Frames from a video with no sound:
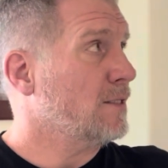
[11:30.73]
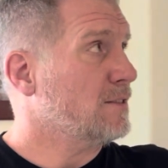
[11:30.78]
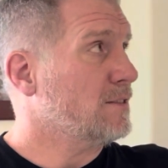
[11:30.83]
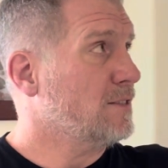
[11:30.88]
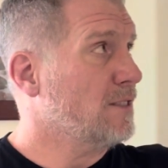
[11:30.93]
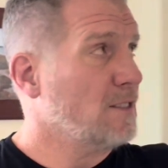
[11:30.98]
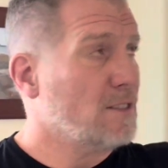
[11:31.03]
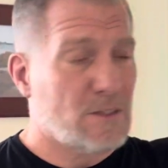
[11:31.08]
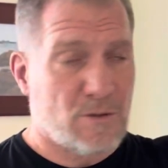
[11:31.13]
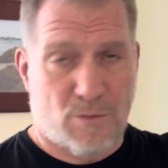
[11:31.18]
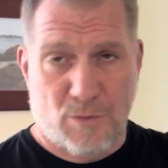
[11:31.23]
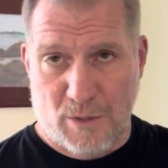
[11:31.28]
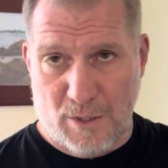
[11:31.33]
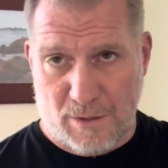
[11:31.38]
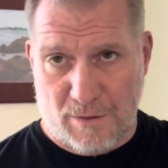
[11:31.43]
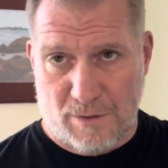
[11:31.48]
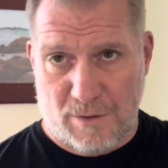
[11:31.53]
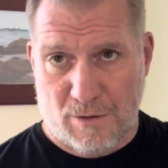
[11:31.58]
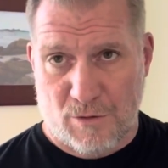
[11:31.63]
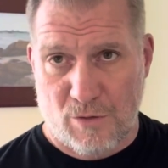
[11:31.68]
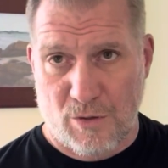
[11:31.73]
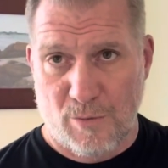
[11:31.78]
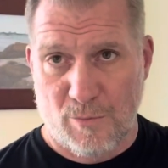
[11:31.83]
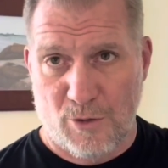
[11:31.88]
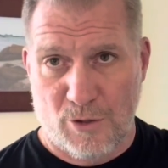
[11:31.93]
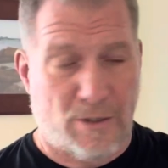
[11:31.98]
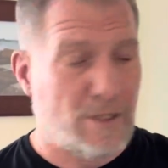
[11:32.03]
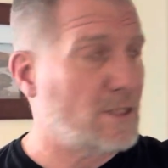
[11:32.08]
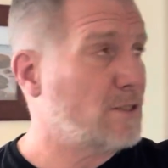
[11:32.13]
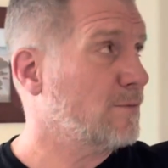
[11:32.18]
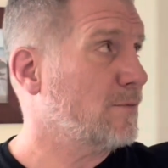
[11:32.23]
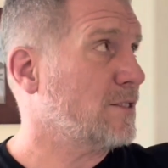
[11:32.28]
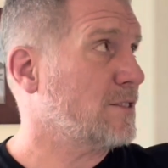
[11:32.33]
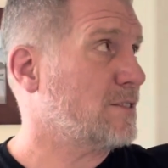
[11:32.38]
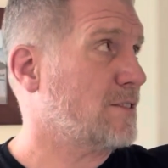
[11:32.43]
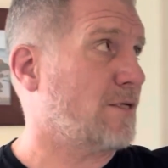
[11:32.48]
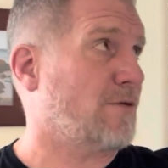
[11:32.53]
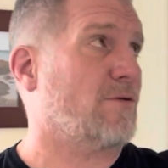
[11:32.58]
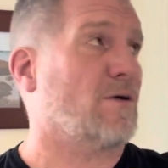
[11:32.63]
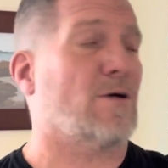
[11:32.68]
dealing with criminal elements
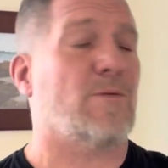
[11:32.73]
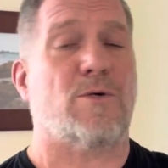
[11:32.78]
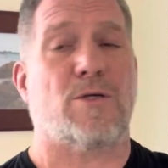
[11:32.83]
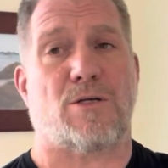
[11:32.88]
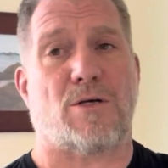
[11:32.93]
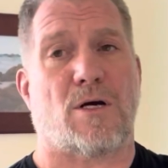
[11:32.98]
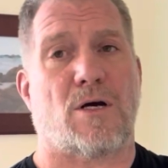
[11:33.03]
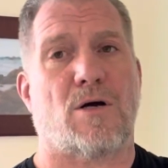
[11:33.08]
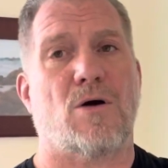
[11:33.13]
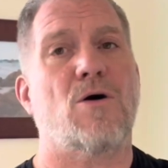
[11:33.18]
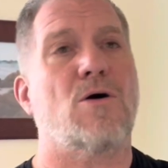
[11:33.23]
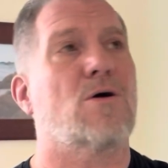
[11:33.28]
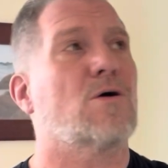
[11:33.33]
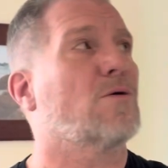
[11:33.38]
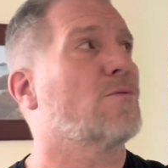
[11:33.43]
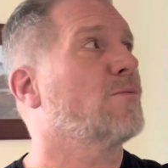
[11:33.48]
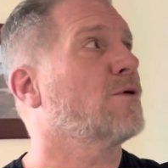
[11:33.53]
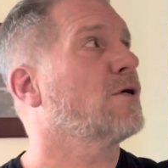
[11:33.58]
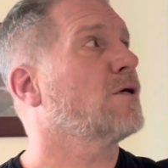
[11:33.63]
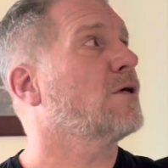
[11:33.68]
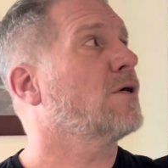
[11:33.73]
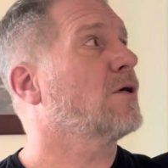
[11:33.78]
that have come into our home,